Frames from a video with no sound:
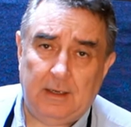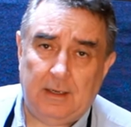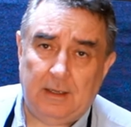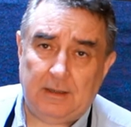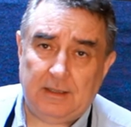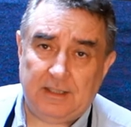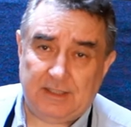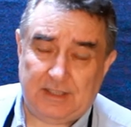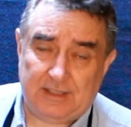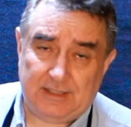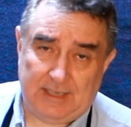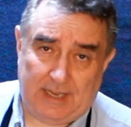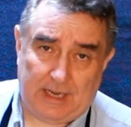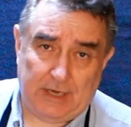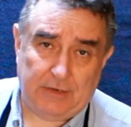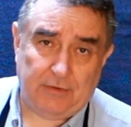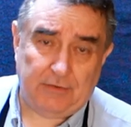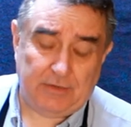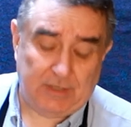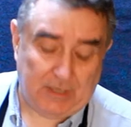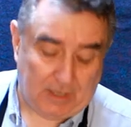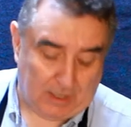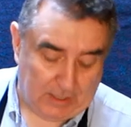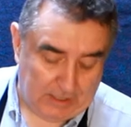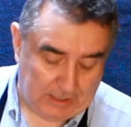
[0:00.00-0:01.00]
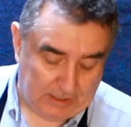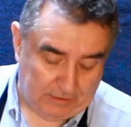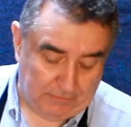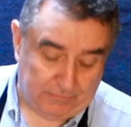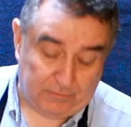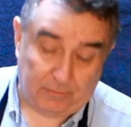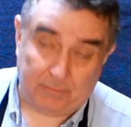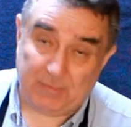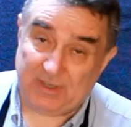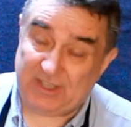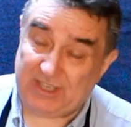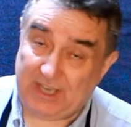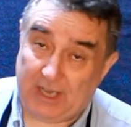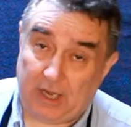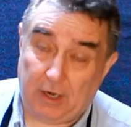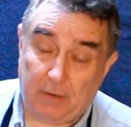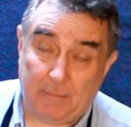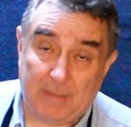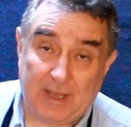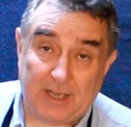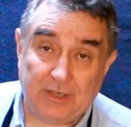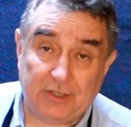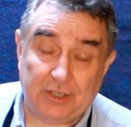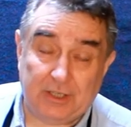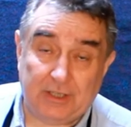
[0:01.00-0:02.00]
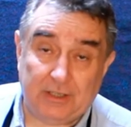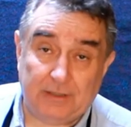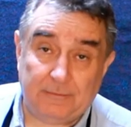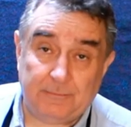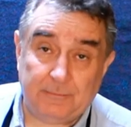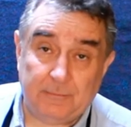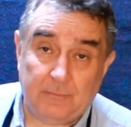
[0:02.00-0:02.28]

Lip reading: This is Andrew Dyhan from Potato Magic,